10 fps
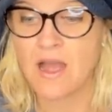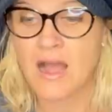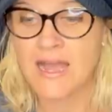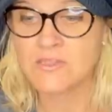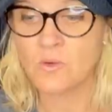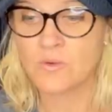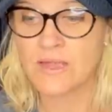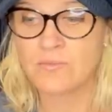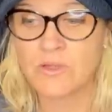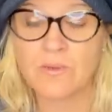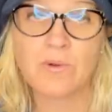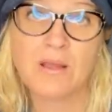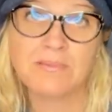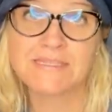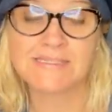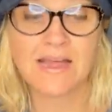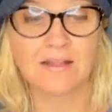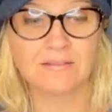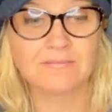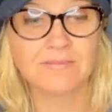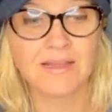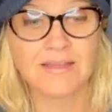I told him we could probably sell